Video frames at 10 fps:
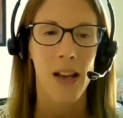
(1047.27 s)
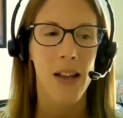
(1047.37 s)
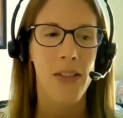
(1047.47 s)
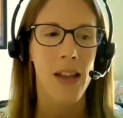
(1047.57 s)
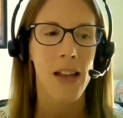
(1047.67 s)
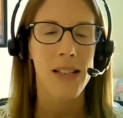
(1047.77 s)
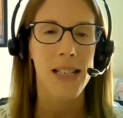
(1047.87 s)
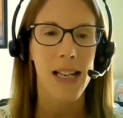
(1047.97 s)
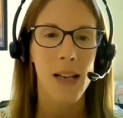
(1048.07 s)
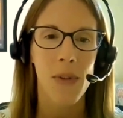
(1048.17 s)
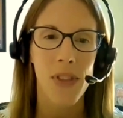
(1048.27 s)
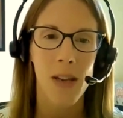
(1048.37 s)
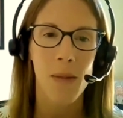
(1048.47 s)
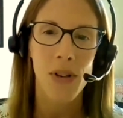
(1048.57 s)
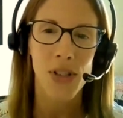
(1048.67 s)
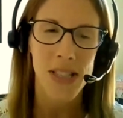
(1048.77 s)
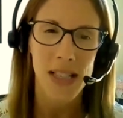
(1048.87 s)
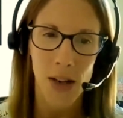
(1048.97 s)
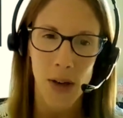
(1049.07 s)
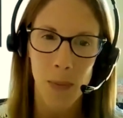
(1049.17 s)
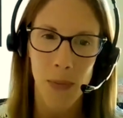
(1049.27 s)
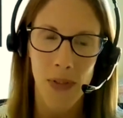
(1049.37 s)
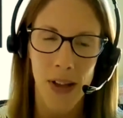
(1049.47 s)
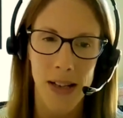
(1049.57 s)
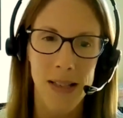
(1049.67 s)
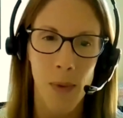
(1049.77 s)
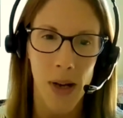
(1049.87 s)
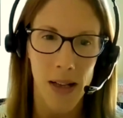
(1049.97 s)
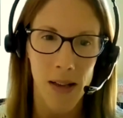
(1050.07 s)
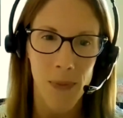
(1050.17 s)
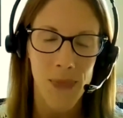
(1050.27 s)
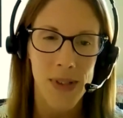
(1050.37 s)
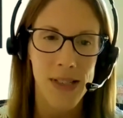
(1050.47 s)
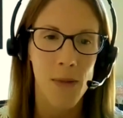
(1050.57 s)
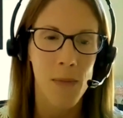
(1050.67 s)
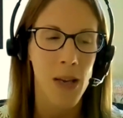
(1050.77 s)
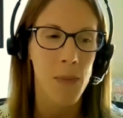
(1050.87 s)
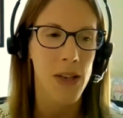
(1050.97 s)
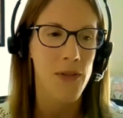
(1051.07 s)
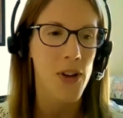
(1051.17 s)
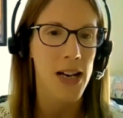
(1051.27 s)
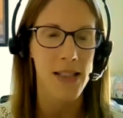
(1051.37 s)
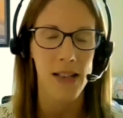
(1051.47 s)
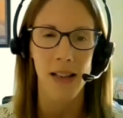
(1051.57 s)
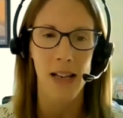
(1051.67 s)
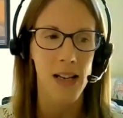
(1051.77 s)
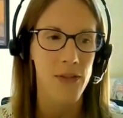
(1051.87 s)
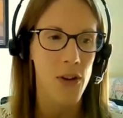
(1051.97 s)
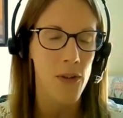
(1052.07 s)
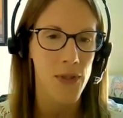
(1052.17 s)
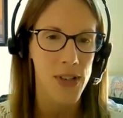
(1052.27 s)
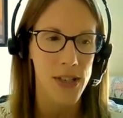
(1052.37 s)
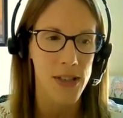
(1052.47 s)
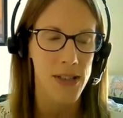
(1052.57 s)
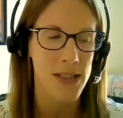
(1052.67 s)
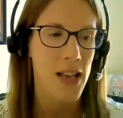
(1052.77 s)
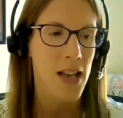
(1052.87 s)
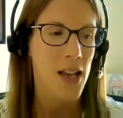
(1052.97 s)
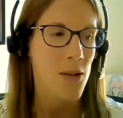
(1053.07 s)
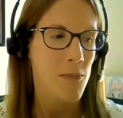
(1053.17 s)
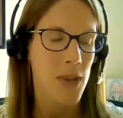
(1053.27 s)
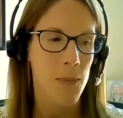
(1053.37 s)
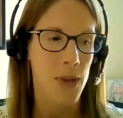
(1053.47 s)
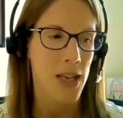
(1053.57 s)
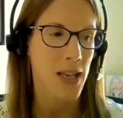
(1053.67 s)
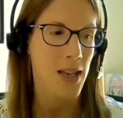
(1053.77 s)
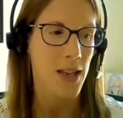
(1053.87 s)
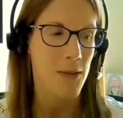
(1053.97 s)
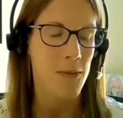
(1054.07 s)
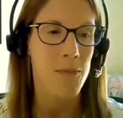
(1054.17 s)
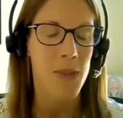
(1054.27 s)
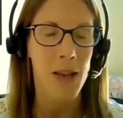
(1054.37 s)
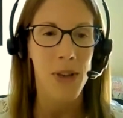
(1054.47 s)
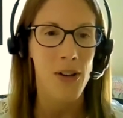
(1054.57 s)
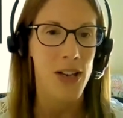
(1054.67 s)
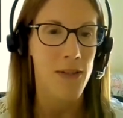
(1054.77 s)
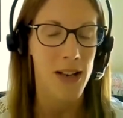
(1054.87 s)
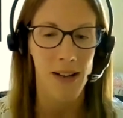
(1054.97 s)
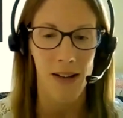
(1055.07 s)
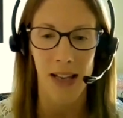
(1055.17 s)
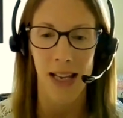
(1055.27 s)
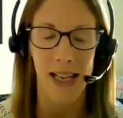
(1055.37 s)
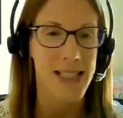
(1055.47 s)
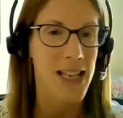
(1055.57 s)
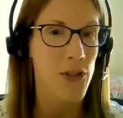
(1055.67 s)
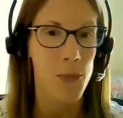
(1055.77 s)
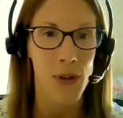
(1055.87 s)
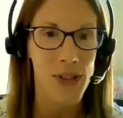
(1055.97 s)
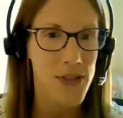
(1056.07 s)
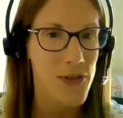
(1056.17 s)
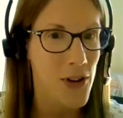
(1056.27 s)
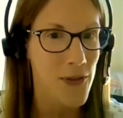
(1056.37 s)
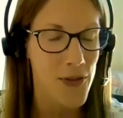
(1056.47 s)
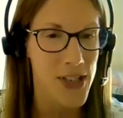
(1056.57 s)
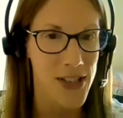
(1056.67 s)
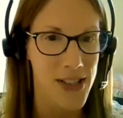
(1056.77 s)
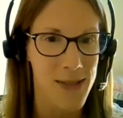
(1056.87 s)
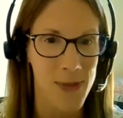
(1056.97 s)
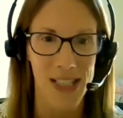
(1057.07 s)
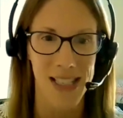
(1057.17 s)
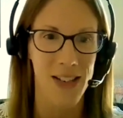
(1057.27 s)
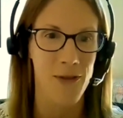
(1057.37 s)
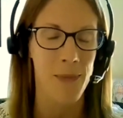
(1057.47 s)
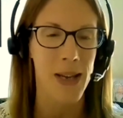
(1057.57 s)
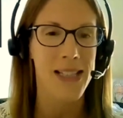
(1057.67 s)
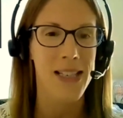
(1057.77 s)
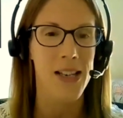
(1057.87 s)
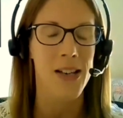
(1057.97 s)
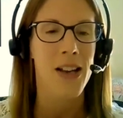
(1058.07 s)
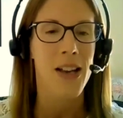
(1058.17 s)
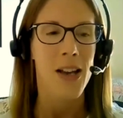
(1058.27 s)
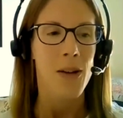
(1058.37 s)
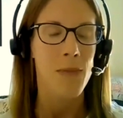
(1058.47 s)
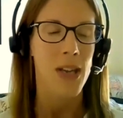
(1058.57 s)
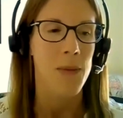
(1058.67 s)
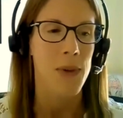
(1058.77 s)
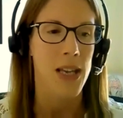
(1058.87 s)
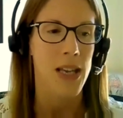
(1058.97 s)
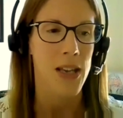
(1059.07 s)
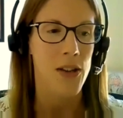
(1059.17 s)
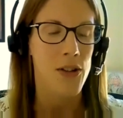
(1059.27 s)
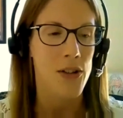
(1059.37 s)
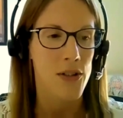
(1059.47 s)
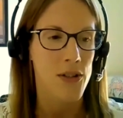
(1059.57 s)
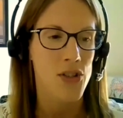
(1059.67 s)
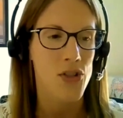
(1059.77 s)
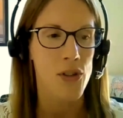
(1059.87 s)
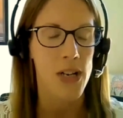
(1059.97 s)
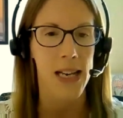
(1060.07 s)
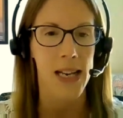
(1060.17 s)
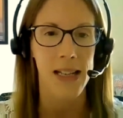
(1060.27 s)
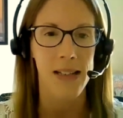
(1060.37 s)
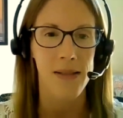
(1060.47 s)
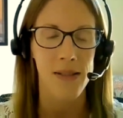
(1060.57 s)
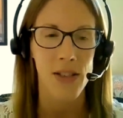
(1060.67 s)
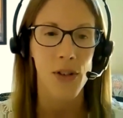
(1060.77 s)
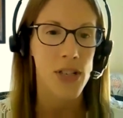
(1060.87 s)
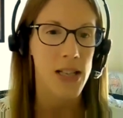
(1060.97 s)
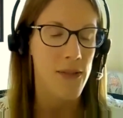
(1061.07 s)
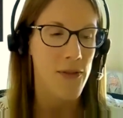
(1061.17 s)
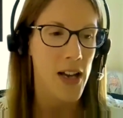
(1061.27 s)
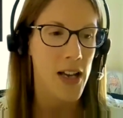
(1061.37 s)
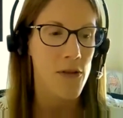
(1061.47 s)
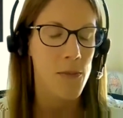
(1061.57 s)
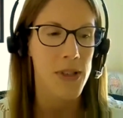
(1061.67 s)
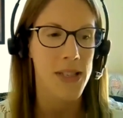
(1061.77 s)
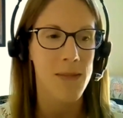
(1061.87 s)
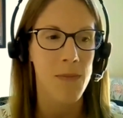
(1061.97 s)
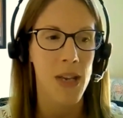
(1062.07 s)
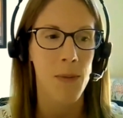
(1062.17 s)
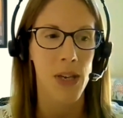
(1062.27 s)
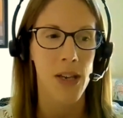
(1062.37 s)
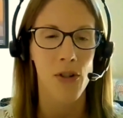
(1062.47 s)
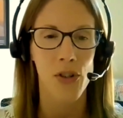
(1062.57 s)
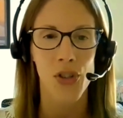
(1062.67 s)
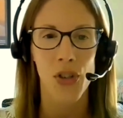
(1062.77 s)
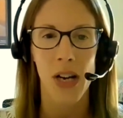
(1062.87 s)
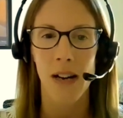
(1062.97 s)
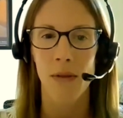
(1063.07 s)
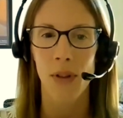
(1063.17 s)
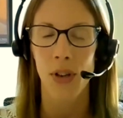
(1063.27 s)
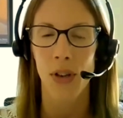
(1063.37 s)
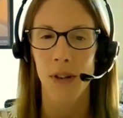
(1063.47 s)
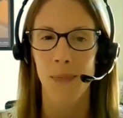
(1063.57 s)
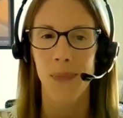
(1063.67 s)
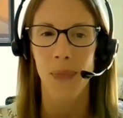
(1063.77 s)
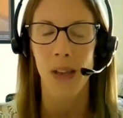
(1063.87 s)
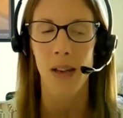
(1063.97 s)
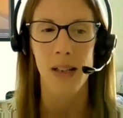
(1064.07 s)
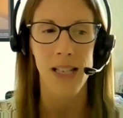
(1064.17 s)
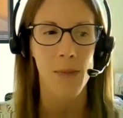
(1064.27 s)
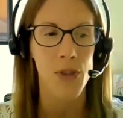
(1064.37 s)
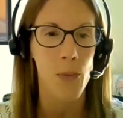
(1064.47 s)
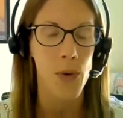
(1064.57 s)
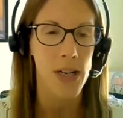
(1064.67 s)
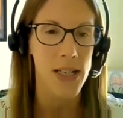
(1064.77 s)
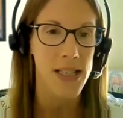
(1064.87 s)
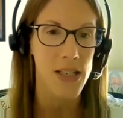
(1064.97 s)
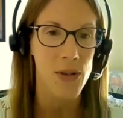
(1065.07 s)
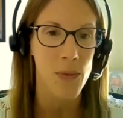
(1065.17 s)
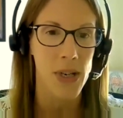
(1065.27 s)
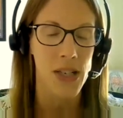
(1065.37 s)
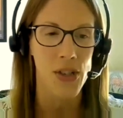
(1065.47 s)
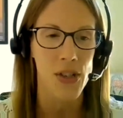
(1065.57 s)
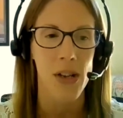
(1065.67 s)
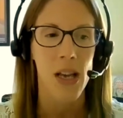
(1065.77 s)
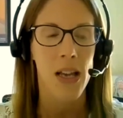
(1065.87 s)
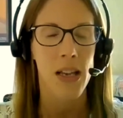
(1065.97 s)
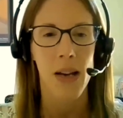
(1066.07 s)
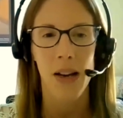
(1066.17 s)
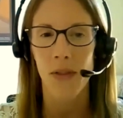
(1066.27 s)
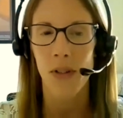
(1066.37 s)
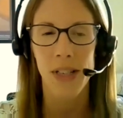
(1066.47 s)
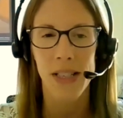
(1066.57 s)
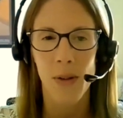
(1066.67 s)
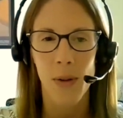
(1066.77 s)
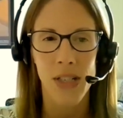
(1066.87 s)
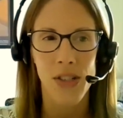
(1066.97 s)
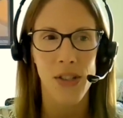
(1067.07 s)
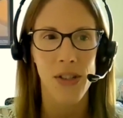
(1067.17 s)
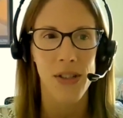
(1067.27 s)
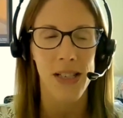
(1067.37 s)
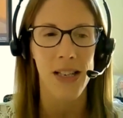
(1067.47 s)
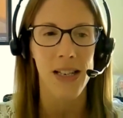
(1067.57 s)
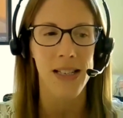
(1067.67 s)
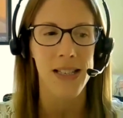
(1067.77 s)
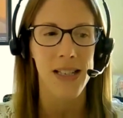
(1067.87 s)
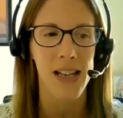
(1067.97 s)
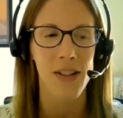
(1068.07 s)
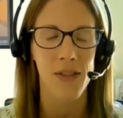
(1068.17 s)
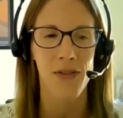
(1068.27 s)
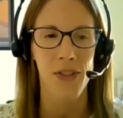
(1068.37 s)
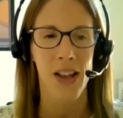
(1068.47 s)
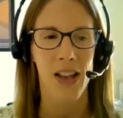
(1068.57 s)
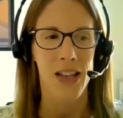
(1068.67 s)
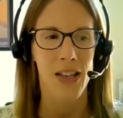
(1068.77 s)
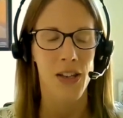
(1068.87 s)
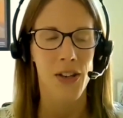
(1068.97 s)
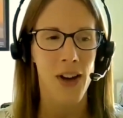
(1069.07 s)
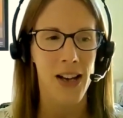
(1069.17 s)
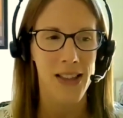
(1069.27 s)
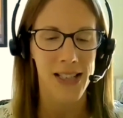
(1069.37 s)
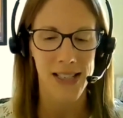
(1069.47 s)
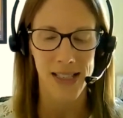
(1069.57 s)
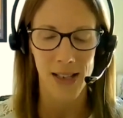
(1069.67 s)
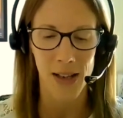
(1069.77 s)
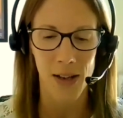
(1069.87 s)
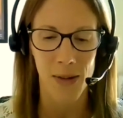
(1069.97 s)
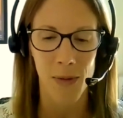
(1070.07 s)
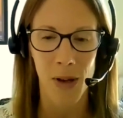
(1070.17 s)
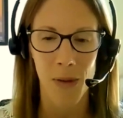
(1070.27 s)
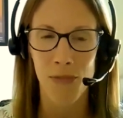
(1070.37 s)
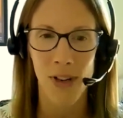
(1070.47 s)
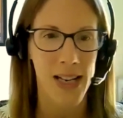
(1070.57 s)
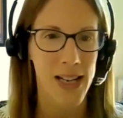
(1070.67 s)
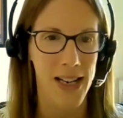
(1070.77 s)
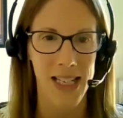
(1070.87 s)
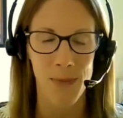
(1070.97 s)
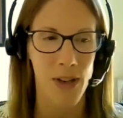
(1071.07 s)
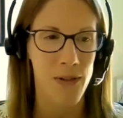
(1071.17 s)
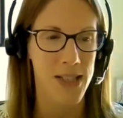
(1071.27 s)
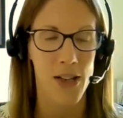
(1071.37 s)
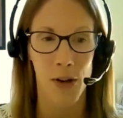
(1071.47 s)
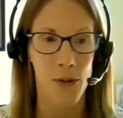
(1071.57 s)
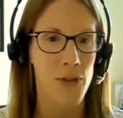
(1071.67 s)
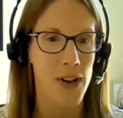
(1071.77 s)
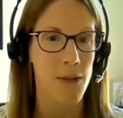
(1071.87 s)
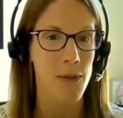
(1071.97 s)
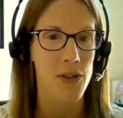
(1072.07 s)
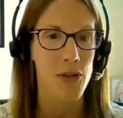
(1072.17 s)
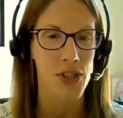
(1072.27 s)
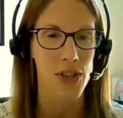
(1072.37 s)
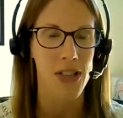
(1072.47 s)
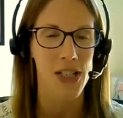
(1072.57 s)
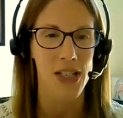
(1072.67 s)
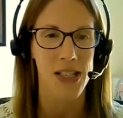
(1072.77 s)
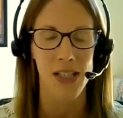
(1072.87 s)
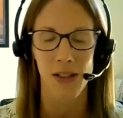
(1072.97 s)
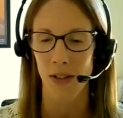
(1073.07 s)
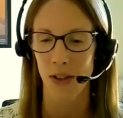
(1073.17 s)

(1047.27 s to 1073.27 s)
And then dealing with the emotions that come with that as well. So maybe you've had a lack of confidence. Maybe your hearing aids give you a boost of confidence, which is even better. Maybe you're struggling in social environments. Maybe you're not sure how you can adapt your work situation. You have all these questions, and it's kind of, you've had this brilliant experience, hopefully, with an audiologist.